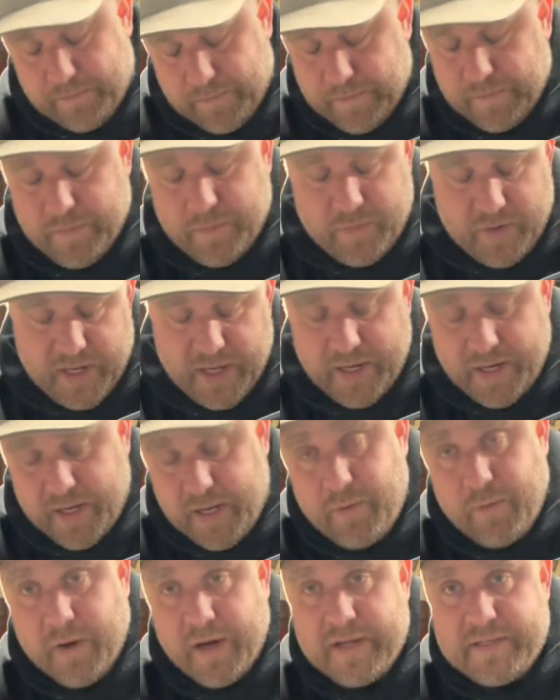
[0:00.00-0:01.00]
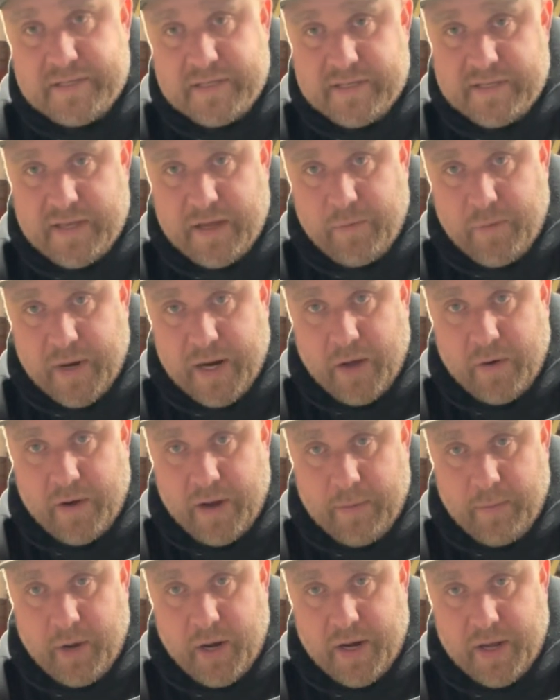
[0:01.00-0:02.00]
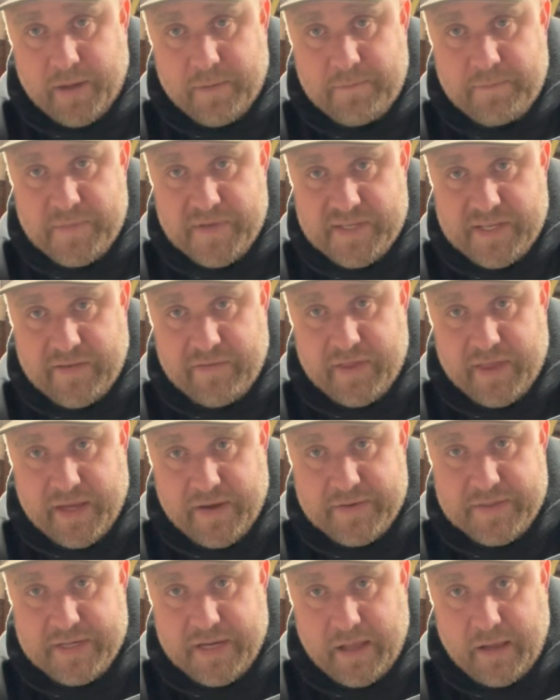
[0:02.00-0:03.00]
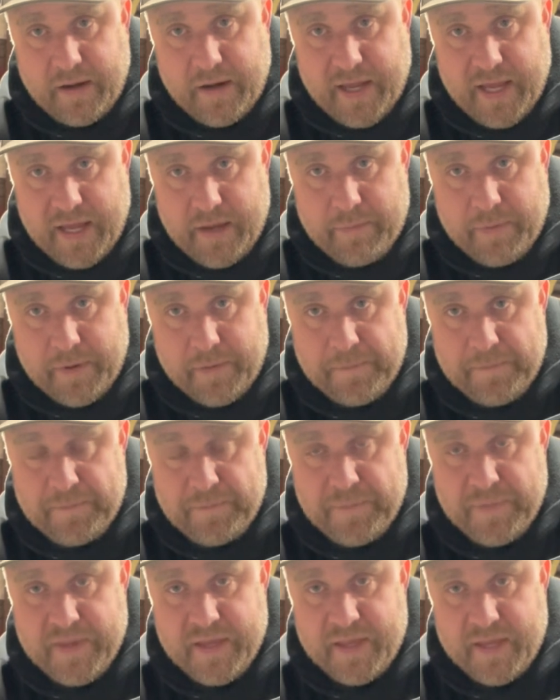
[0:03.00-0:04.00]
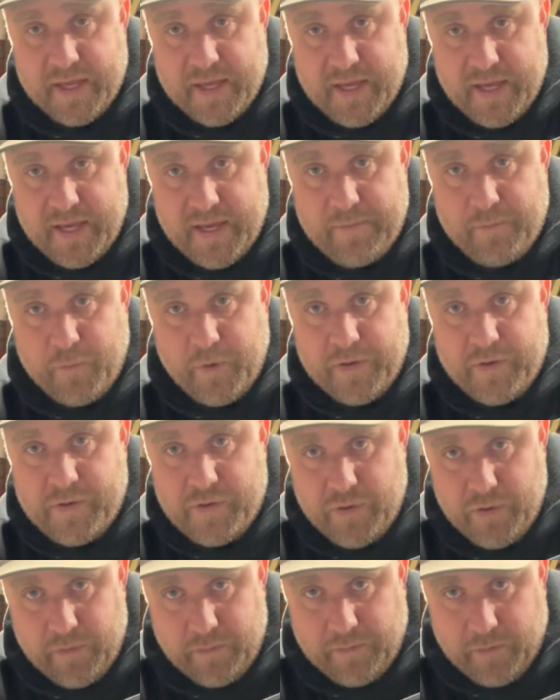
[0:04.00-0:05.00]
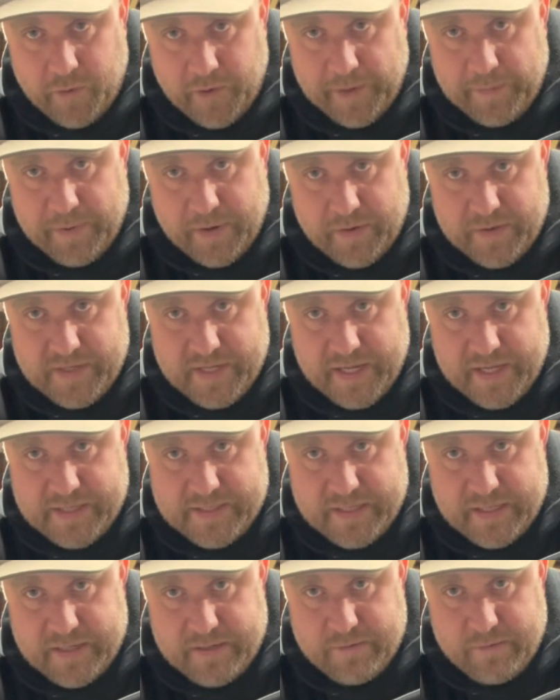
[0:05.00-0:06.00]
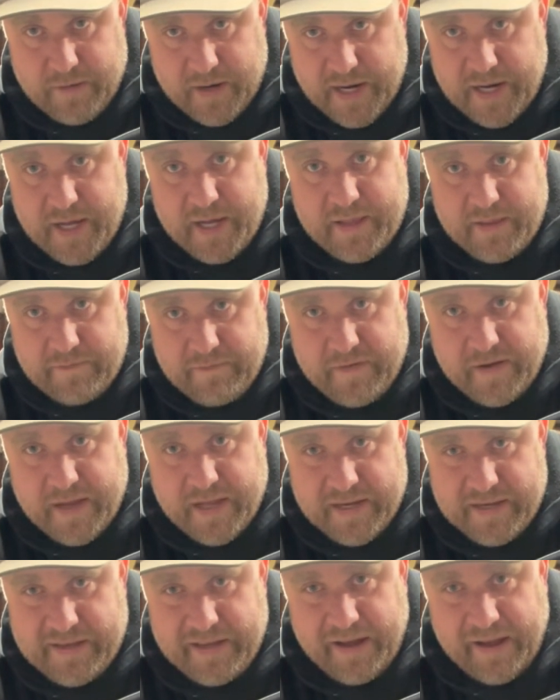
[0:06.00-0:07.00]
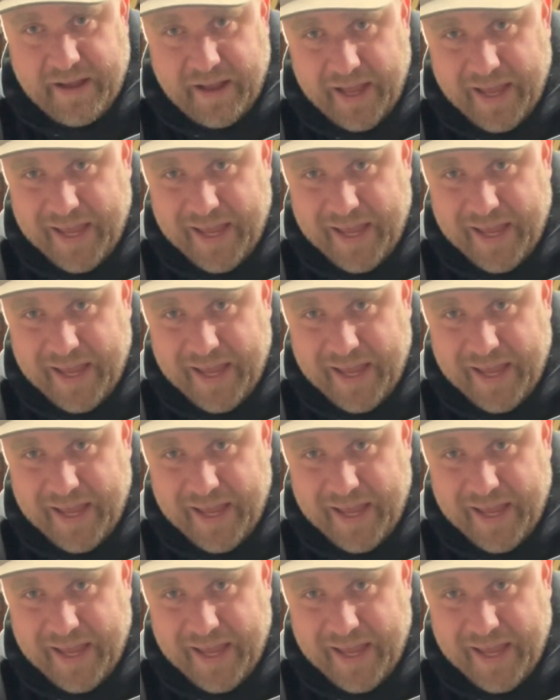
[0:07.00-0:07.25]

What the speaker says: what I did was I went out and I bought a $7,000 camper that came with 2 40-pound tanks right on the fucking tongue.